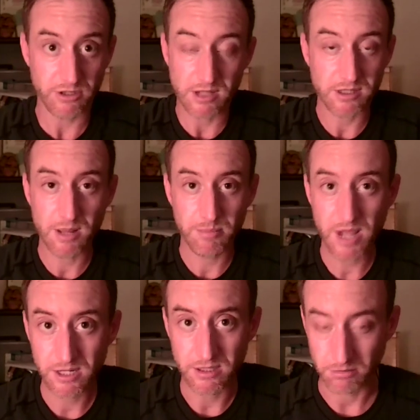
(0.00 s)
That's not
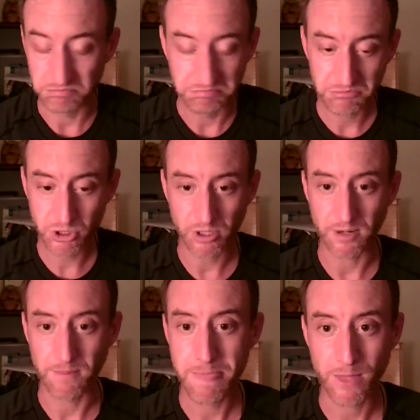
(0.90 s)
bad either.
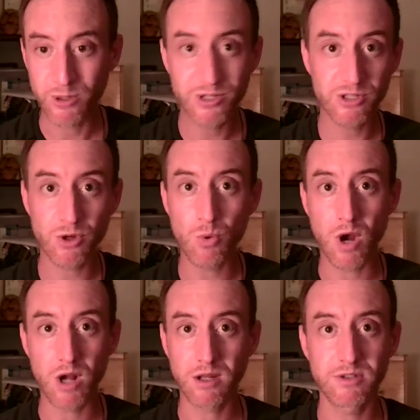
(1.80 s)
Sure. You can just go
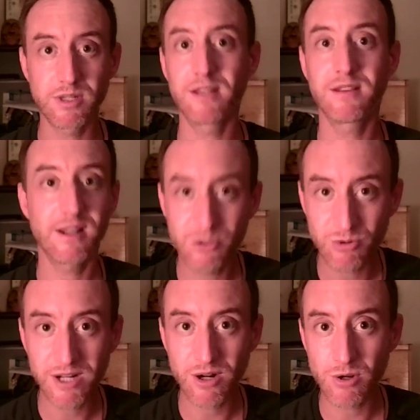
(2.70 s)
walk outside. That's
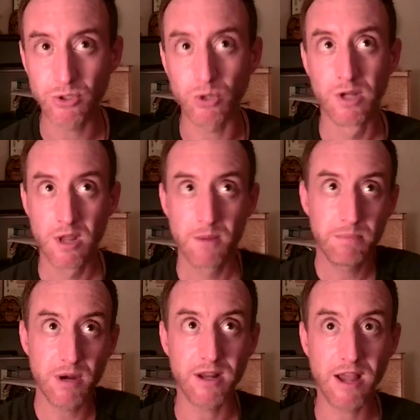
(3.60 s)
great also.
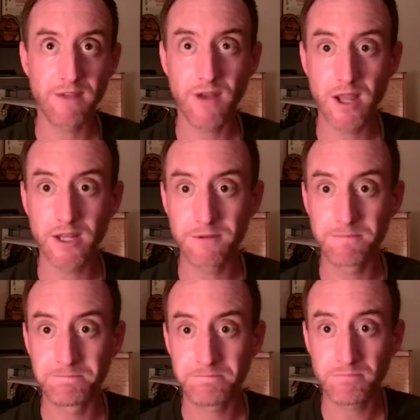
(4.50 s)
But I find
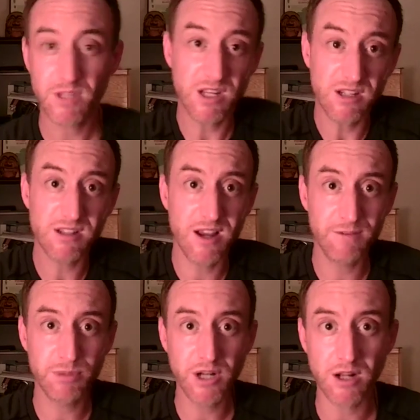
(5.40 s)
it is kind of
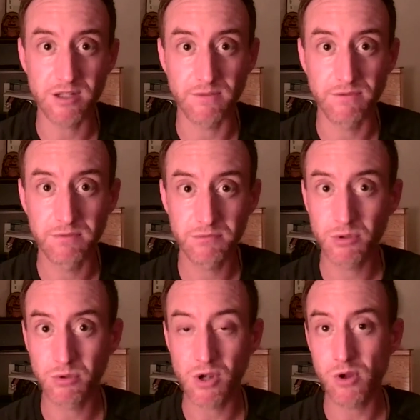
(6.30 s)
productive.
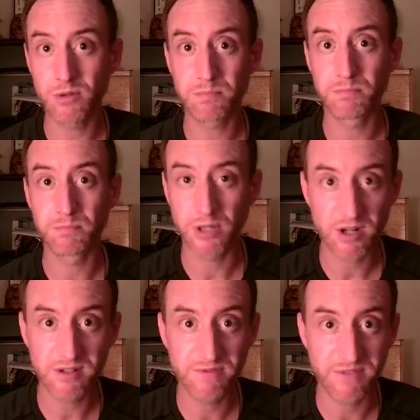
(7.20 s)
So call it
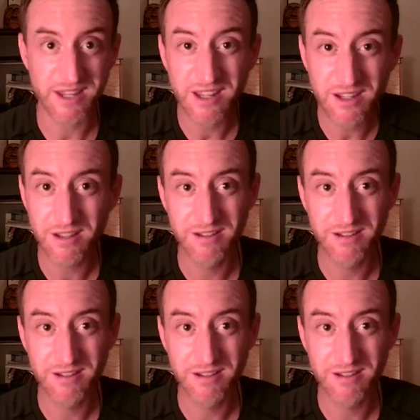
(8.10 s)
productive thinking.